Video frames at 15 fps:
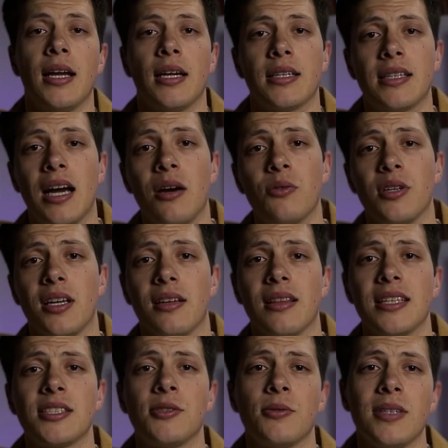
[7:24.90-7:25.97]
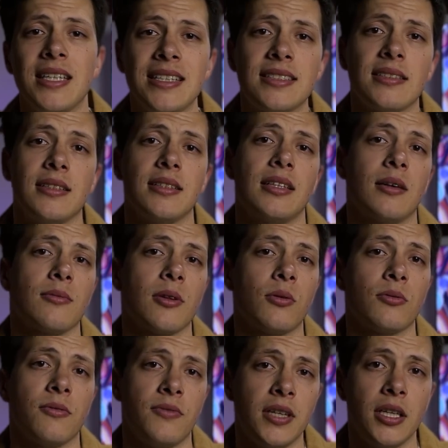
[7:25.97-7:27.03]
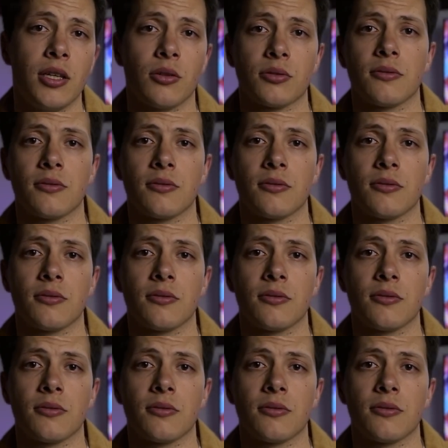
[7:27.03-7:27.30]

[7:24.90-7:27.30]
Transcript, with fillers: Downie lets you easily download videos